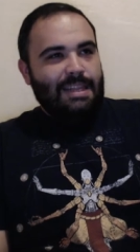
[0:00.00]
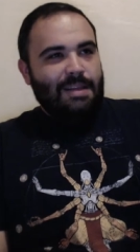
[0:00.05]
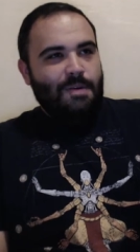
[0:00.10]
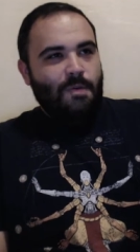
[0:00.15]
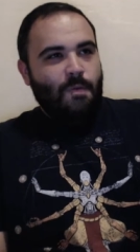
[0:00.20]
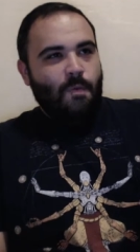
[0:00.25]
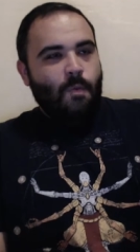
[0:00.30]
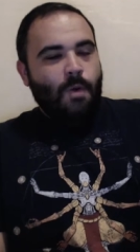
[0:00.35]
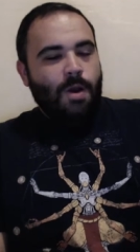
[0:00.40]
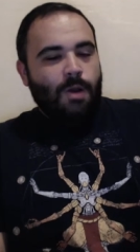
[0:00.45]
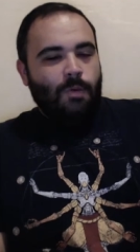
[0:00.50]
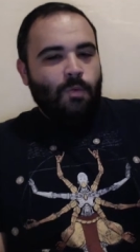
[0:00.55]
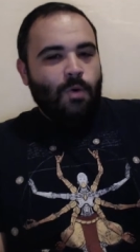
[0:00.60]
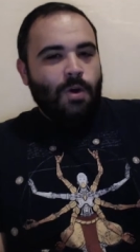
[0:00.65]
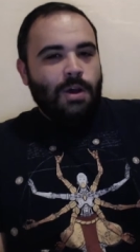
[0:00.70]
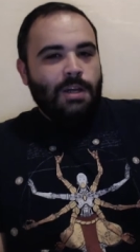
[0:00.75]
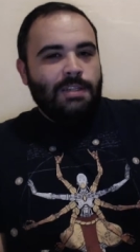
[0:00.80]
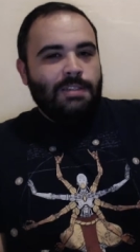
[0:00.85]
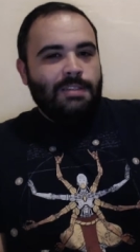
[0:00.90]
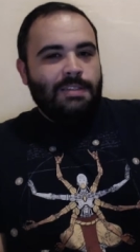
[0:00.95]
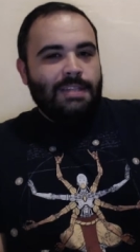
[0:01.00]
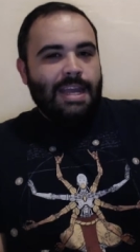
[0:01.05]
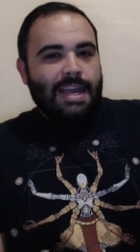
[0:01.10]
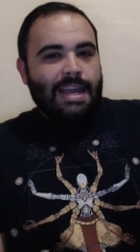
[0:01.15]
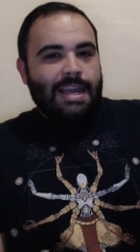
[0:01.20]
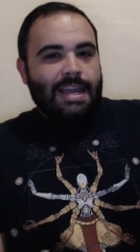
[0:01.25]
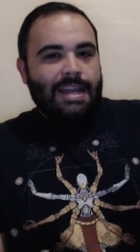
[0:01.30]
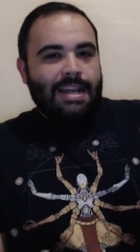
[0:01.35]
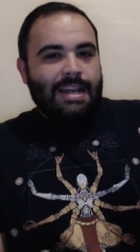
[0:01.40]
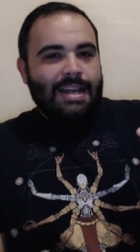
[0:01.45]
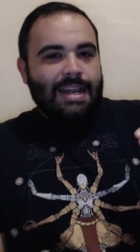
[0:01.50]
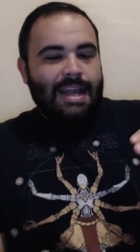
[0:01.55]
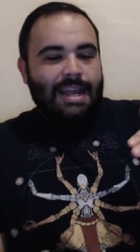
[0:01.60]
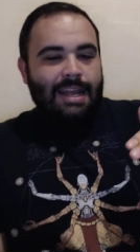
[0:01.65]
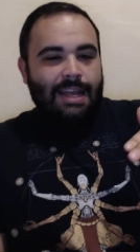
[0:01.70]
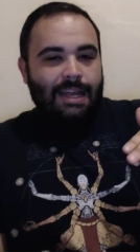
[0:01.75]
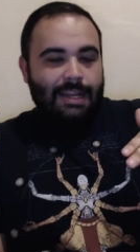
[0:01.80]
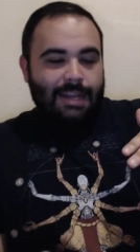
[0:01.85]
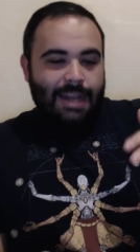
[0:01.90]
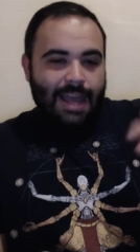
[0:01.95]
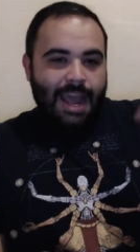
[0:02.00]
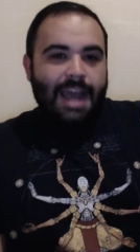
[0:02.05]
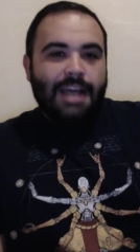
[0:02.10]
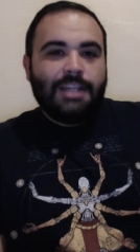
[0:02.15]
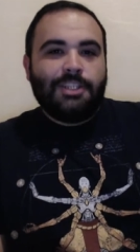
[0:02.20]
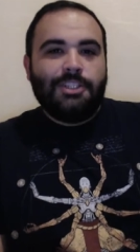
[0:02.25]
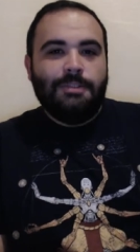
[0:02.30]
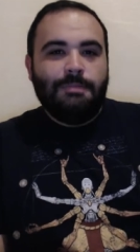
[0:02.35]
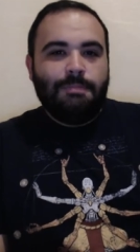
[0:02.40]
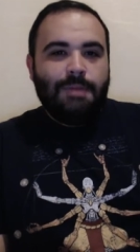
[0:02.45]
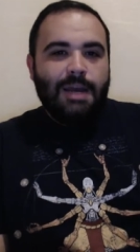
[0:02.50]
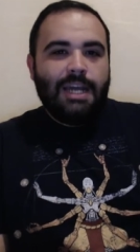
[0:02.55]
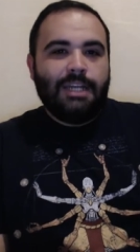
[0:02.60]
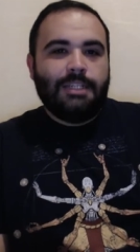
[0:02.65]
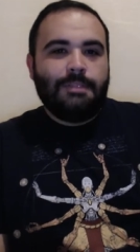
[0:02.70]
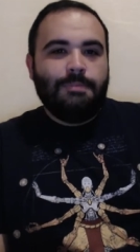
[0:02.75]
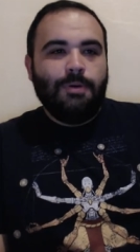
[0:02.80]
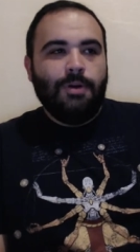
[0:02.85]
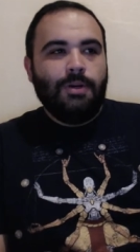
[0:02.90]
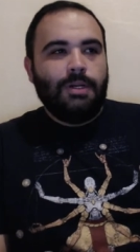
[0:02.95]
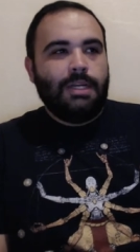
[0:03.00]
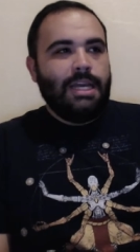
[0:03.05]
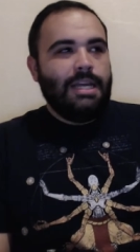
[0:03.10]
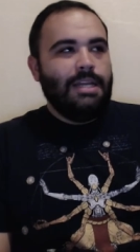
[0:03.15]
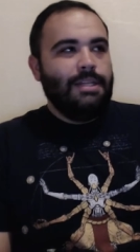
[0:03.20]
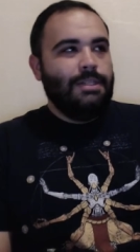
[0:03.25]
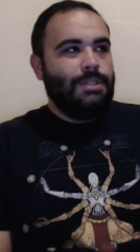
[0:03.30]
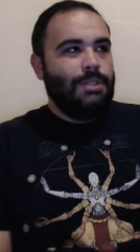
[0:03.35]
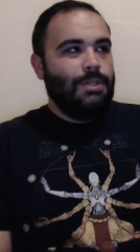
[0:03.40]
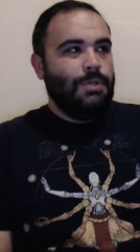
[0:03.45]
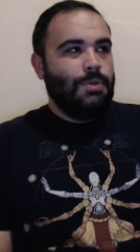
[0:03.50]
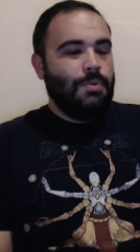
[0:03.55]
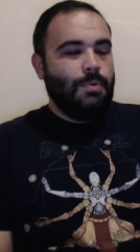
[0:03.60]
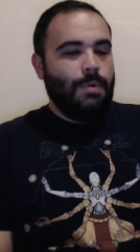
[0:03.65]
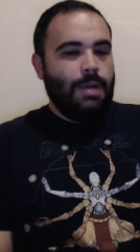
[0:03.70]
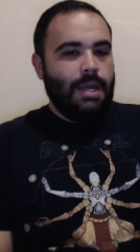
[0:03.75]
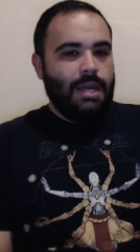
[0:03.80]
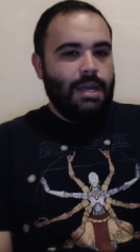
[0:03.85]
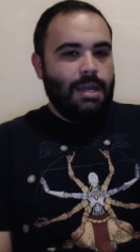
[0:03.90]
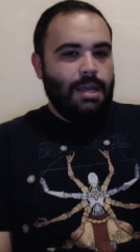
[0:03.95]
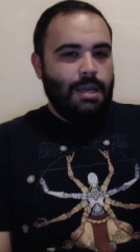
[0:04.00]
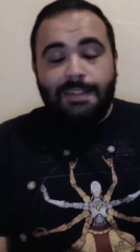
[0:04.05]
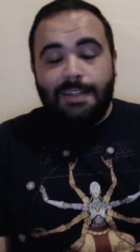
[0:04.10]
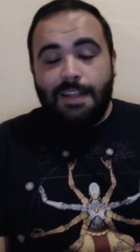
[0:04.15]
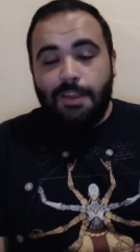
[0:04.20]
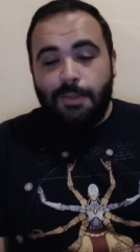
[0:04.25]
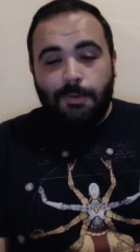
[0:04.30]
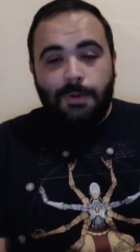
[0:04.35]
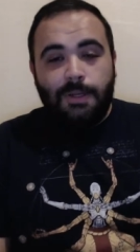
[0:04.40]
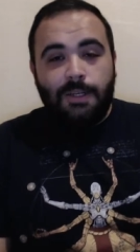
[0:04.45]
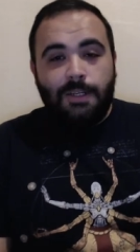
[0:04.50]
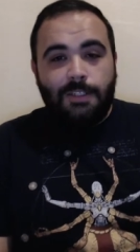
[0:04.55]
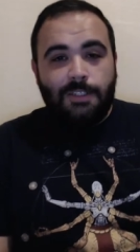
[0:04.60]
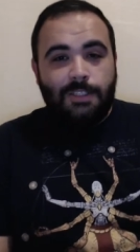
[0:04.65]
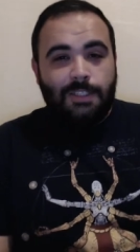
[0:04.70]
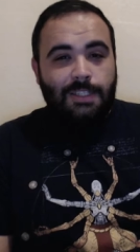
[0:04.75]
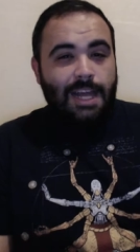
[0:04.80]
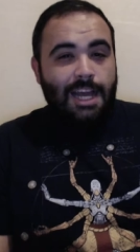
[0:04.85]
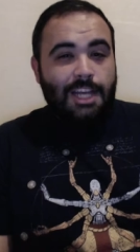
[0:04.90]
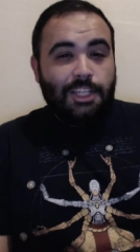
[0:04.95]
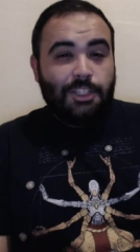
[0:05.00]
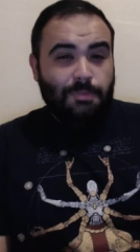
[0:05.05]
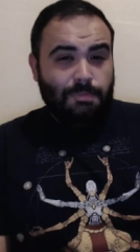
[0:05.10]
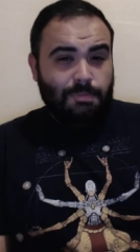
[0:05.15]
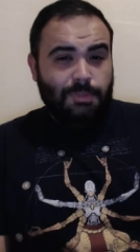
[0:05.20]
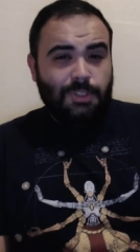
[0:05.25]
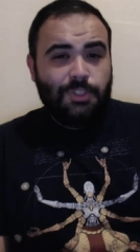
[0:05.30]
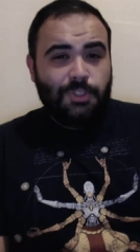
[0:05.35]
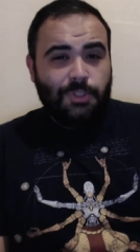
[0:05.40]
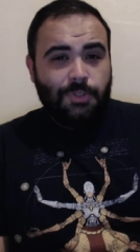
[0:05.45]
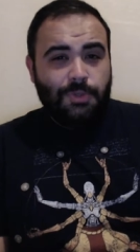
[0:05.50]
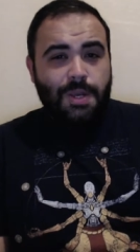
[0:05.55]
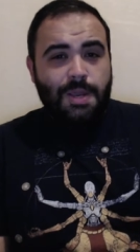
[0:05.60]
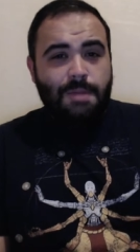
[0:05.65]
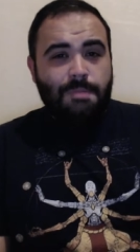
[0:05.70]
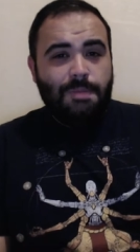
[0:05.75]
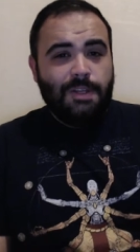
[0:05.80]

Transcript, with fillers: what was a, an action-packed book into a thriller slash mystery,